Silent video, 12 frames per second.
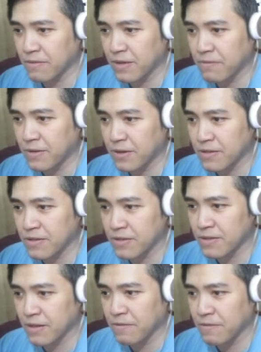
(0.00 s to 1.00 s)
Whatever caused the
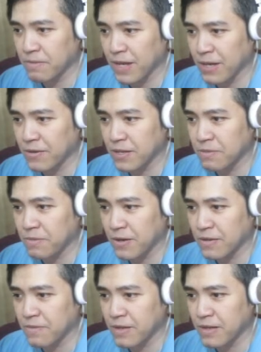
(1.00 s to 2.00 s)
string of impact craters,
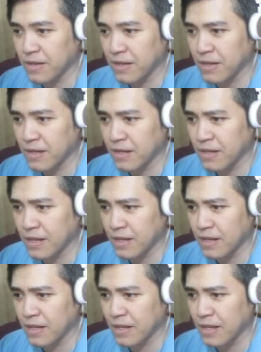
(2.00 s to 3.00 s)
parts of the
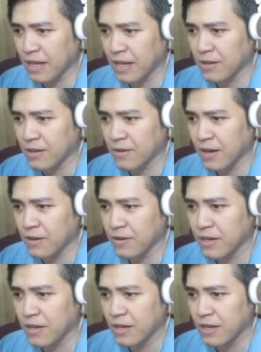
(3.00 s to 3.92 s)
it lie around.